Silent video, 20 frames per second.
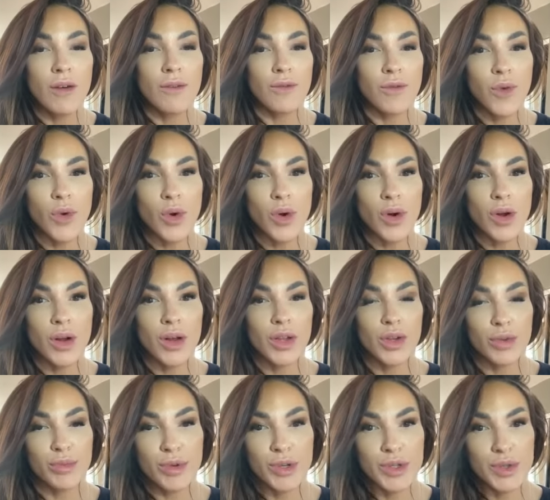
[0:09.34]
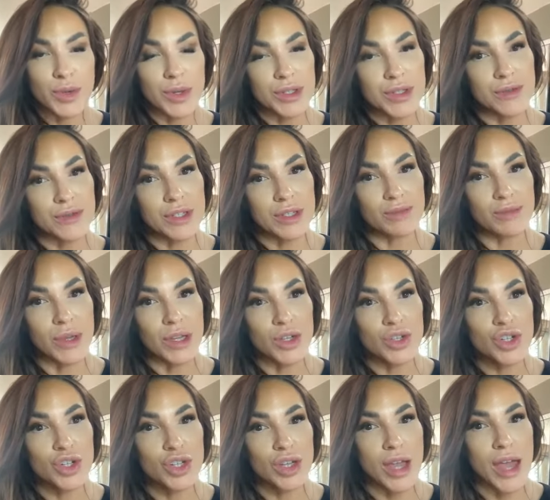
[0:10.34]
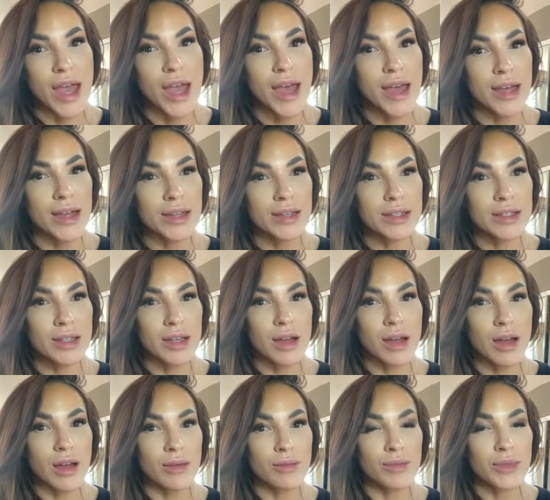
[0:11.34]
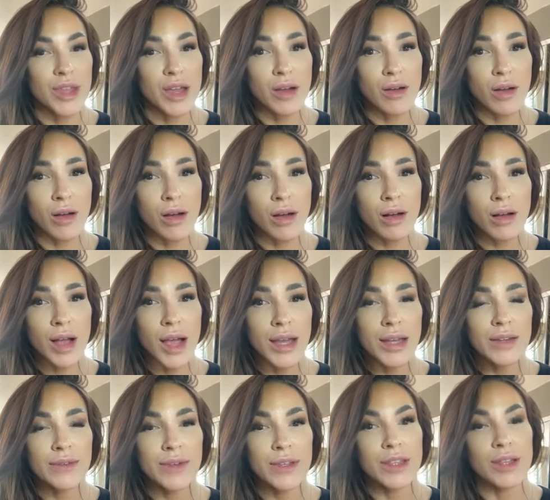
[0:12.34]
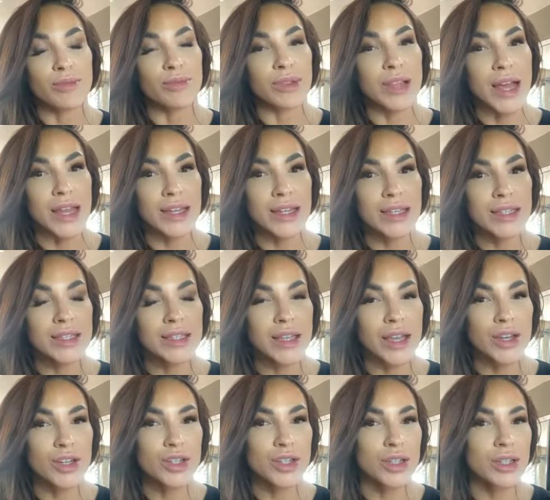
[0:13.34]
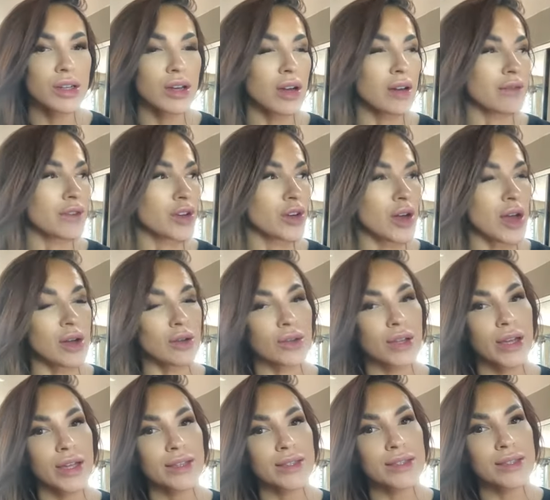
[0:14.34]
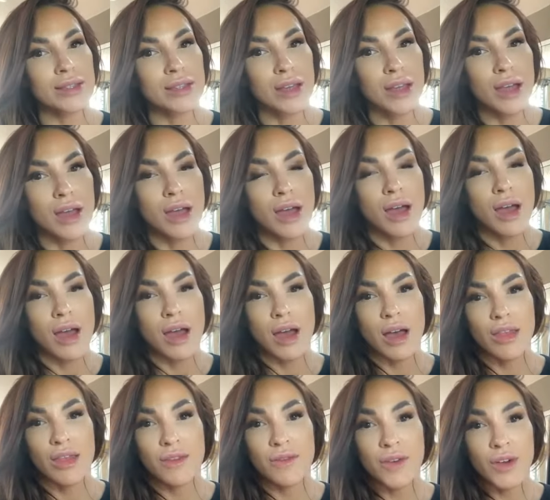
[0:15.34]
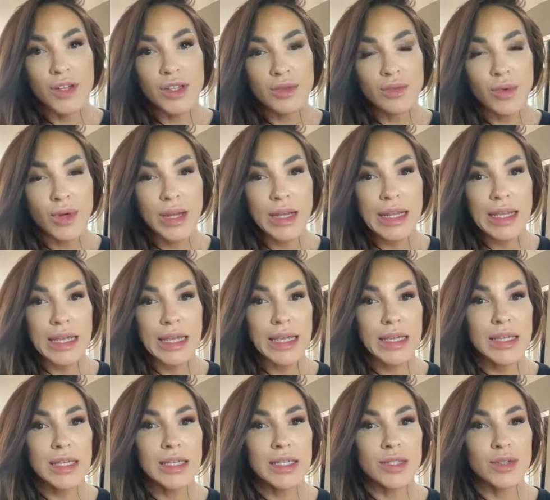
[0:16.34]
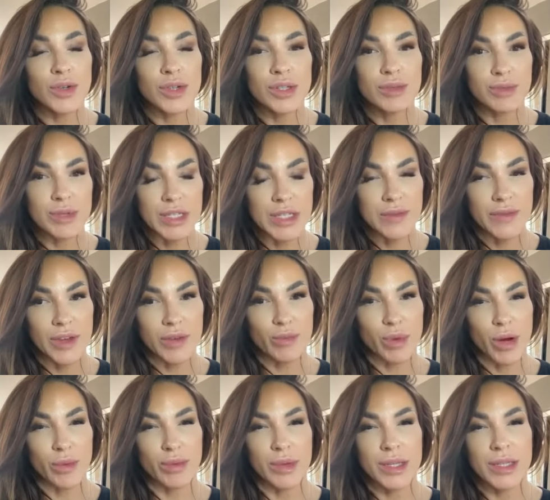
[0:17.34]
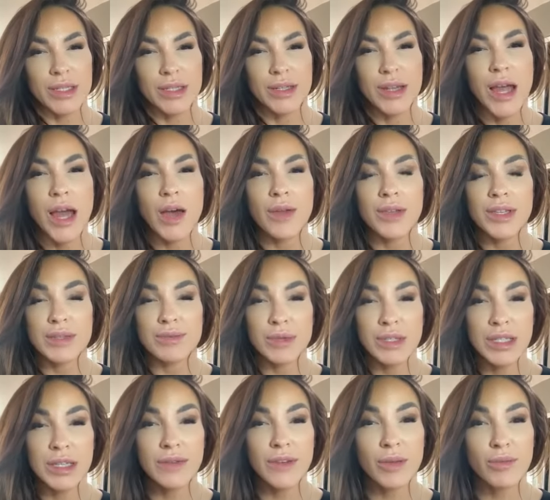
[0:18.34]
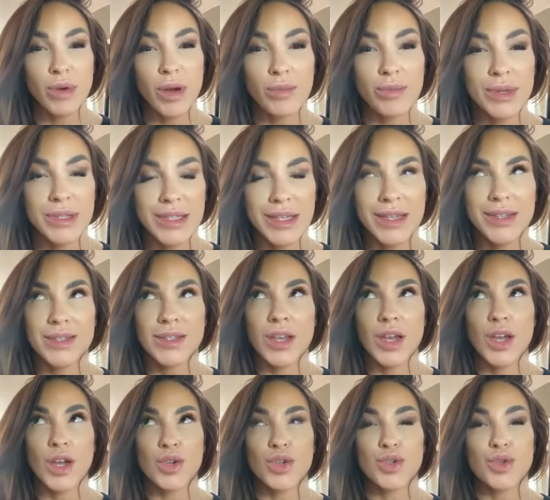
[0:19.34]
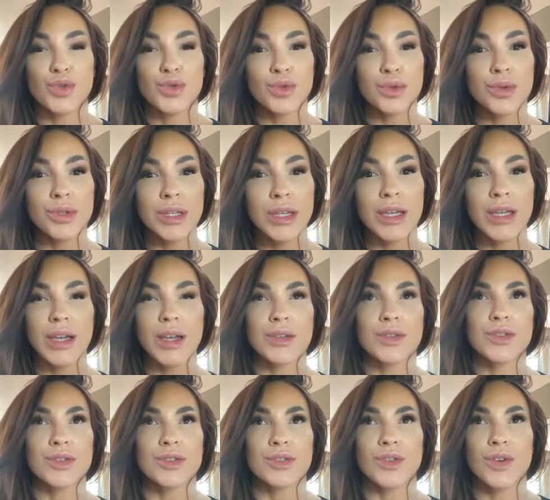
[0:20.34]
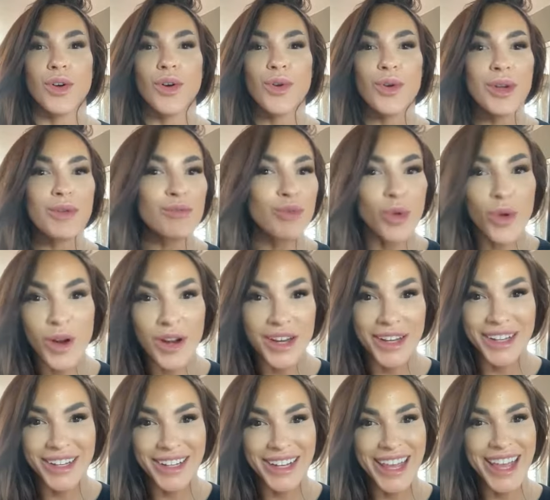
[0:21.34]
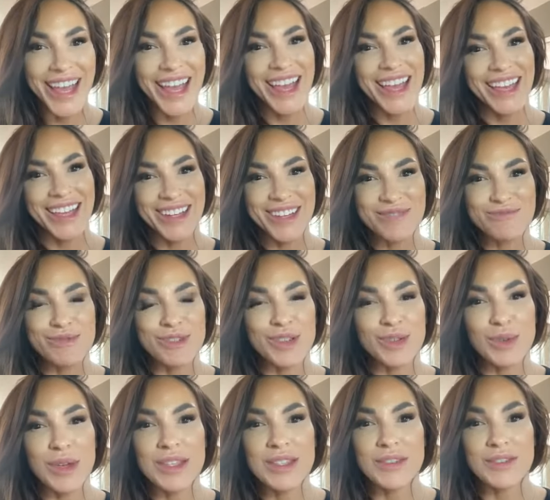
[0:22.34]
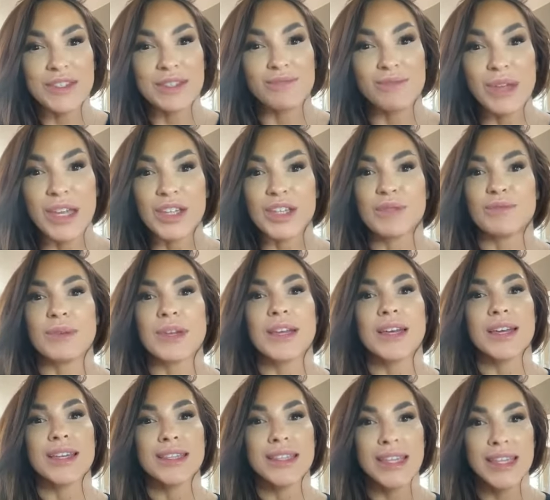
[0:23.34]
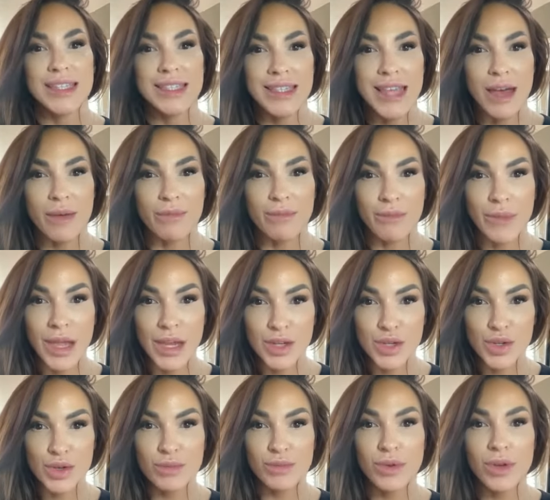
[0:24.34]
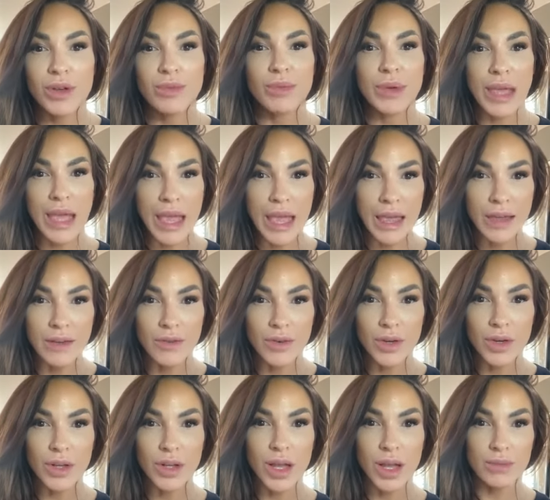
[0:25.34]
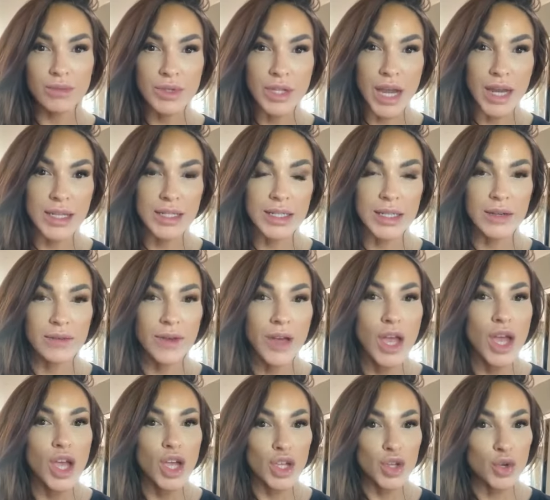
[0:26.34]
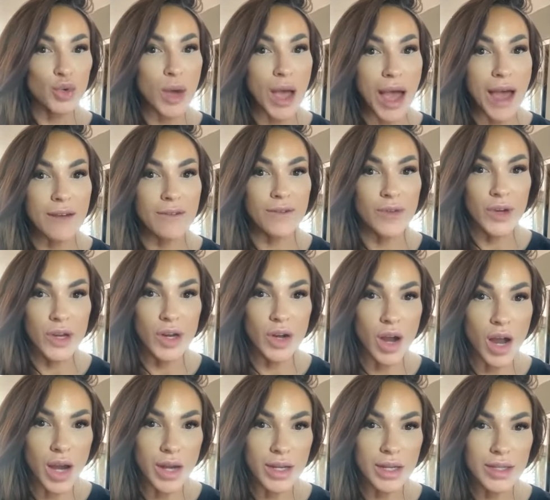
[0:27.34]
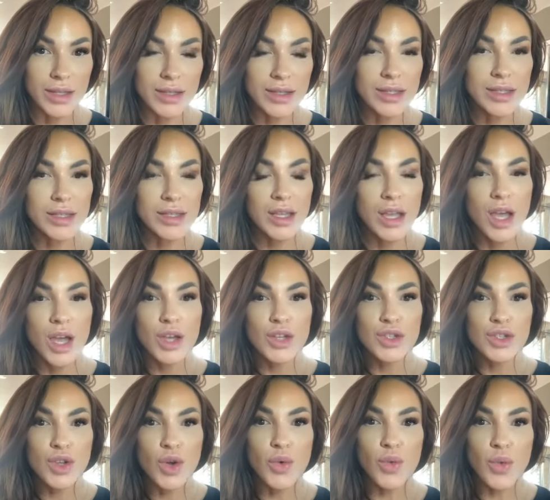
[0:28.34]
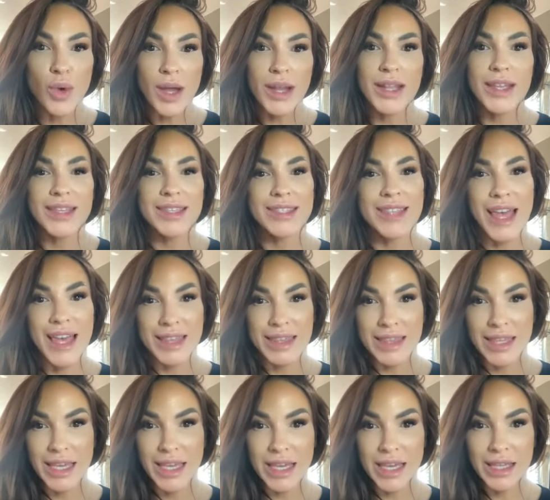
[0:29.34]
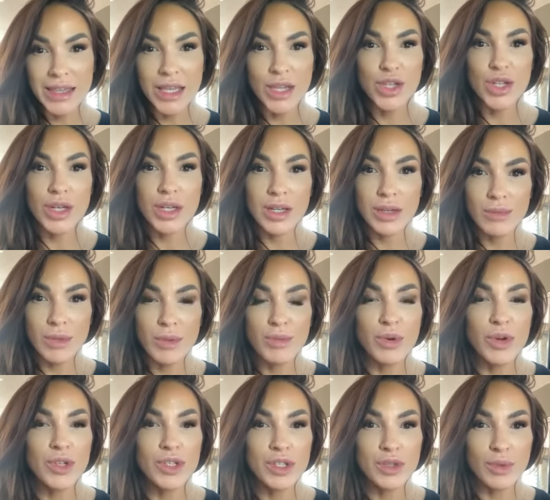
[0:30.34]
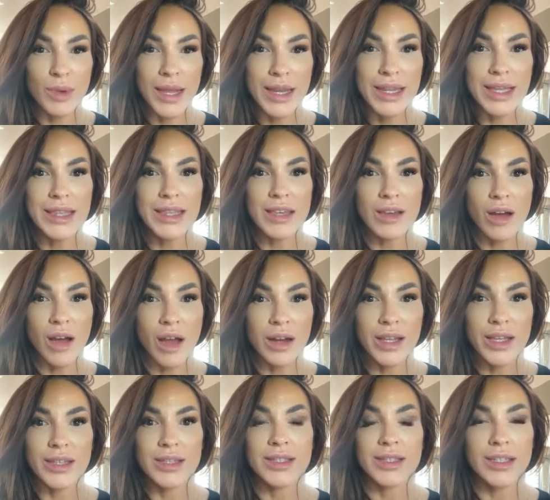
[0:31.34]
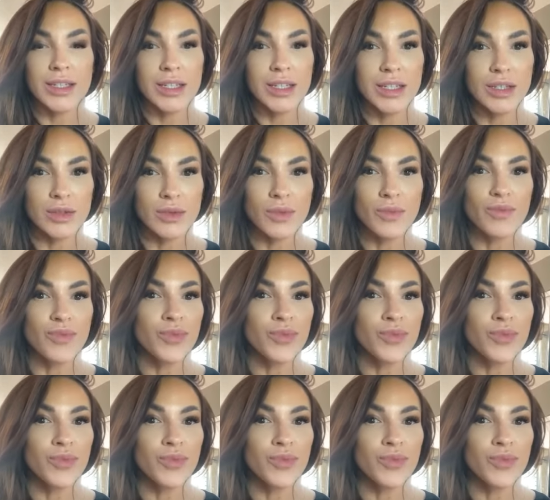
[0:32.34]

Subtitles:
for your persuasive speech, and they're all kind of in the planning section of your outlines. The first one is your specific purpose. Now, the specific purpose is truly so important in your persuasive speech because it's that measurable behavioral objective you have for your audience. So what is that thing that you're going to be persuading the audience to do?